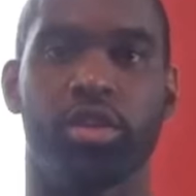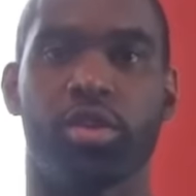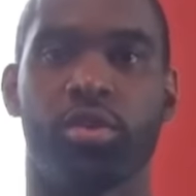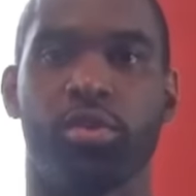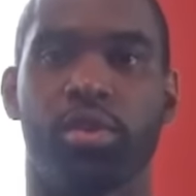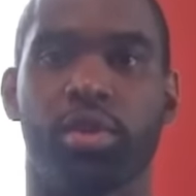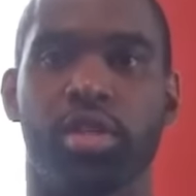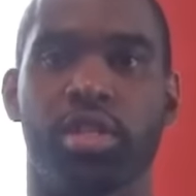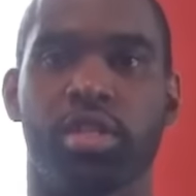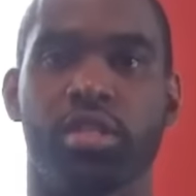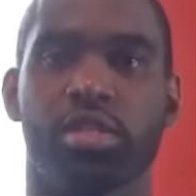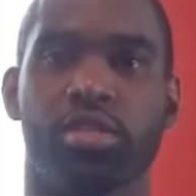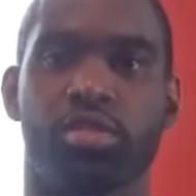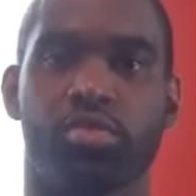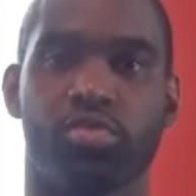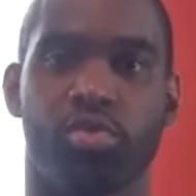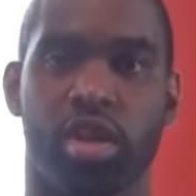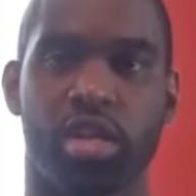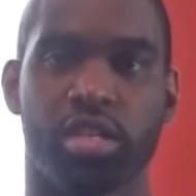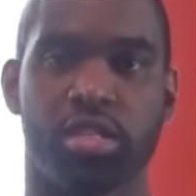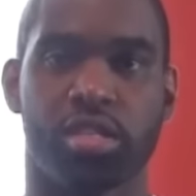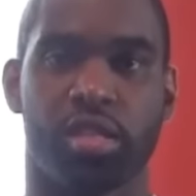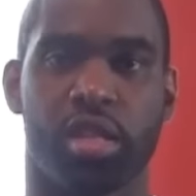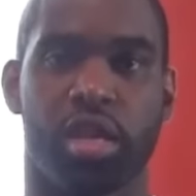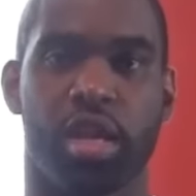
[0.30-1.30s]
you doing? This is
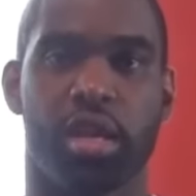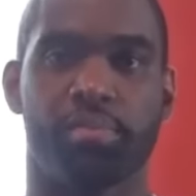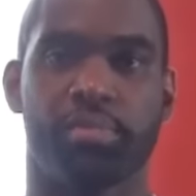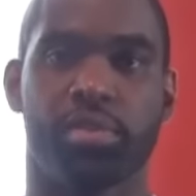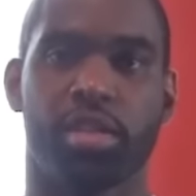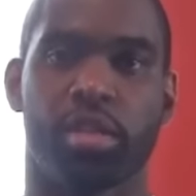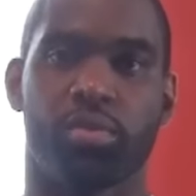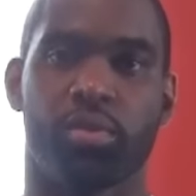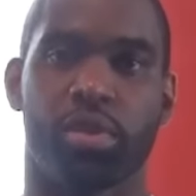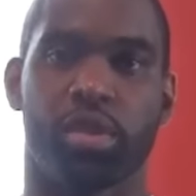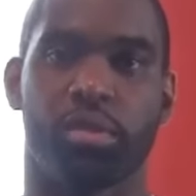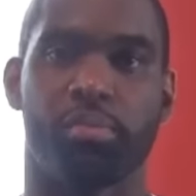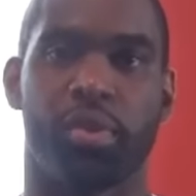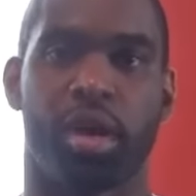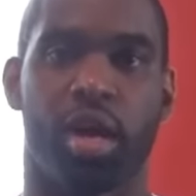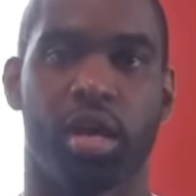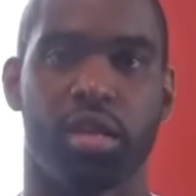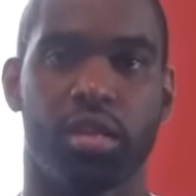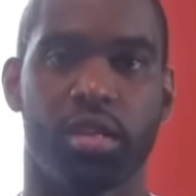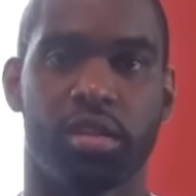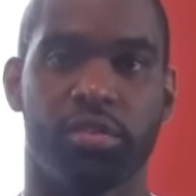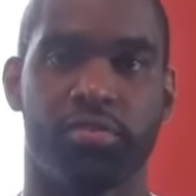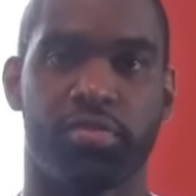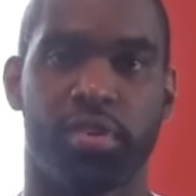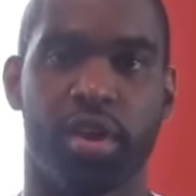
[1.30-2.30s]
Reggie Lamptey with
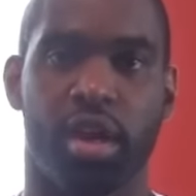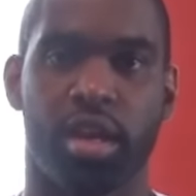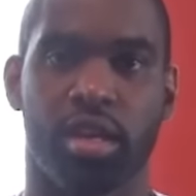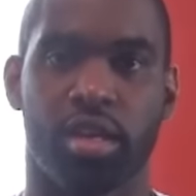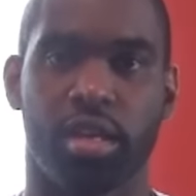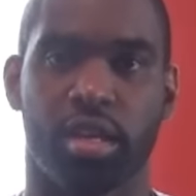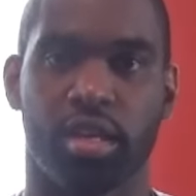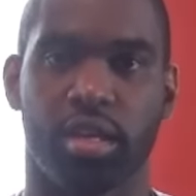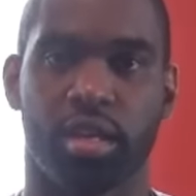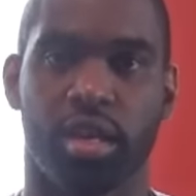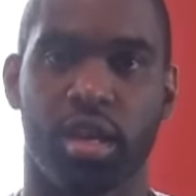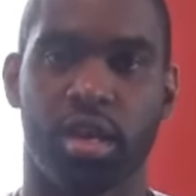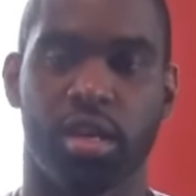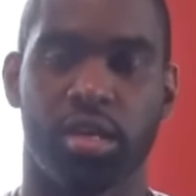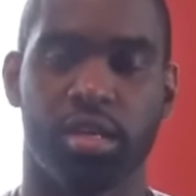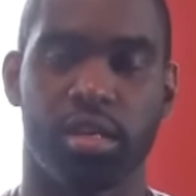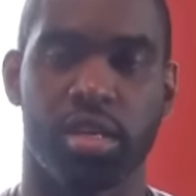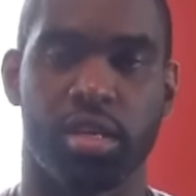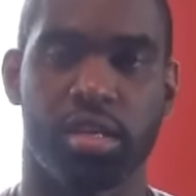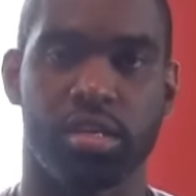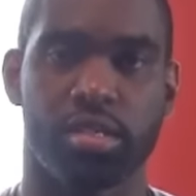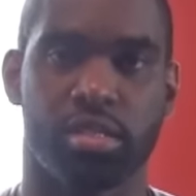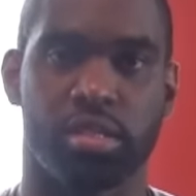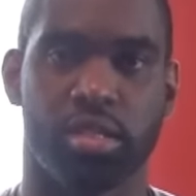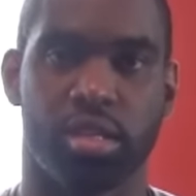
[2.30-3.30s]
Body Defining
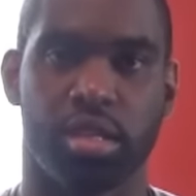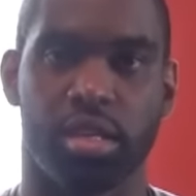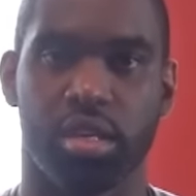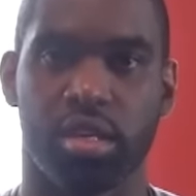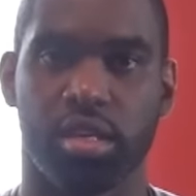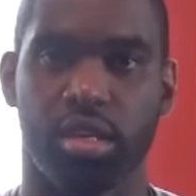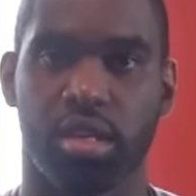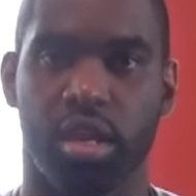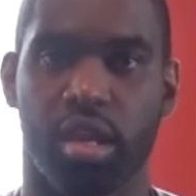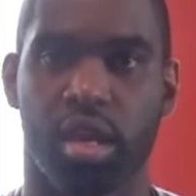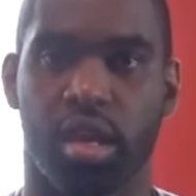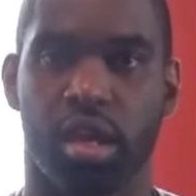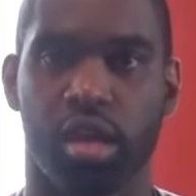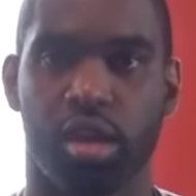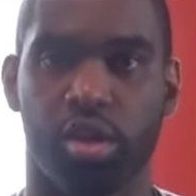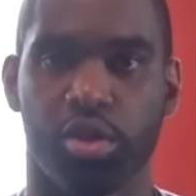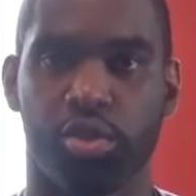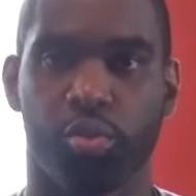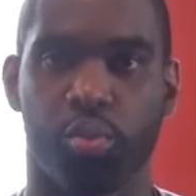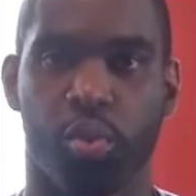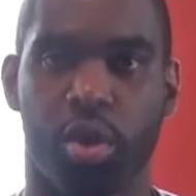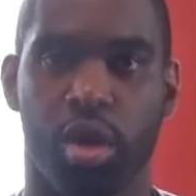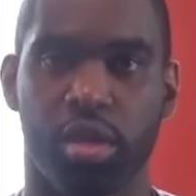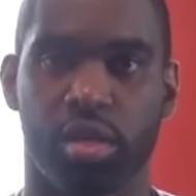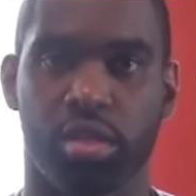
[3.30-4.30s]
LLC, a
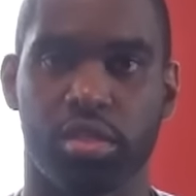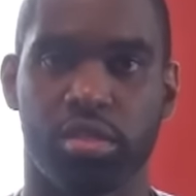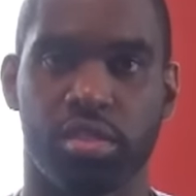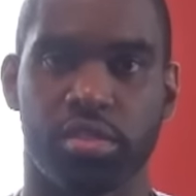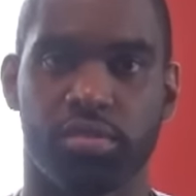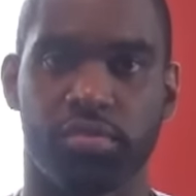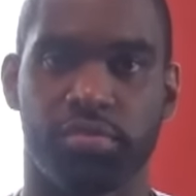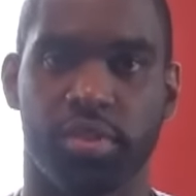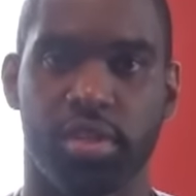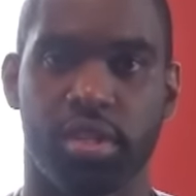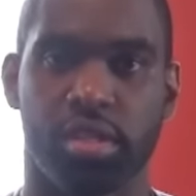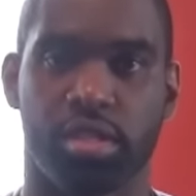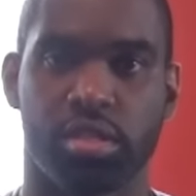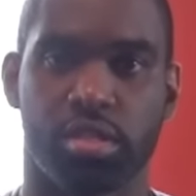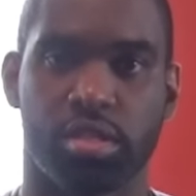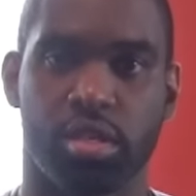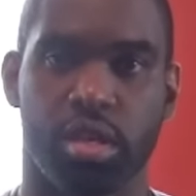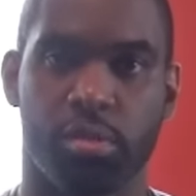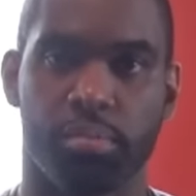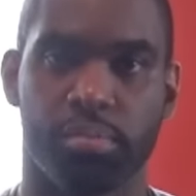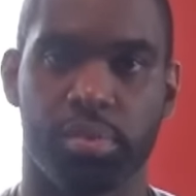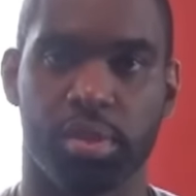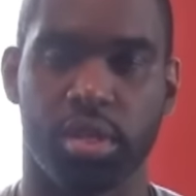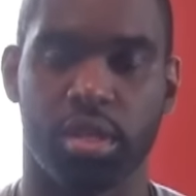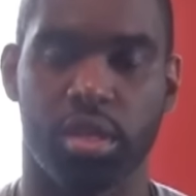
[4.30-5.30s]
health, wellness, and fitness
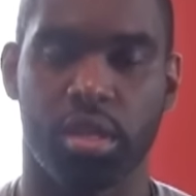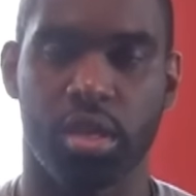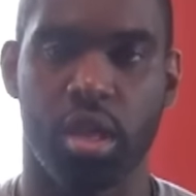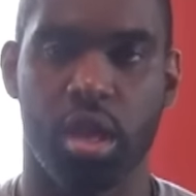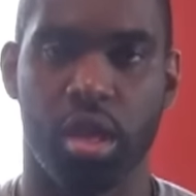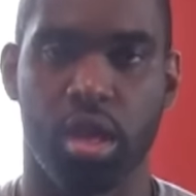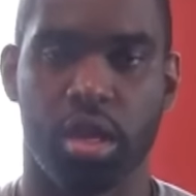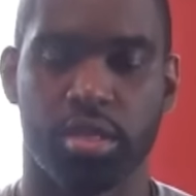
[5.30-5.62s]
company.